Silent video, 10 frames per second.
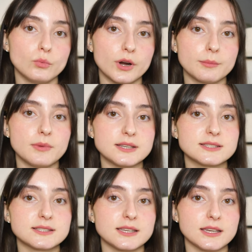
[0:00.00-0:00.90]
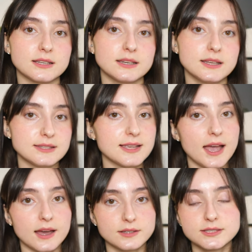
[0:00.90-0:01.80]
where my skin is
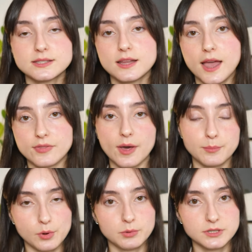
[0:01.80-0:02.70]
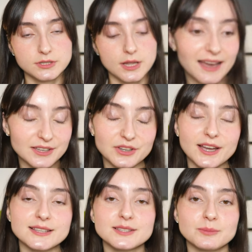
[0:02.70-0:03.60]
at at that moment. And that you
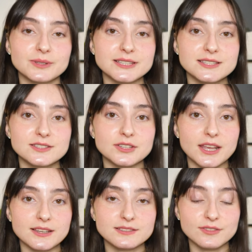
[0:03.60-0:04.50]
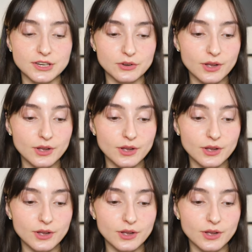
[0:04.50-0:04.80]
guys completes today's video.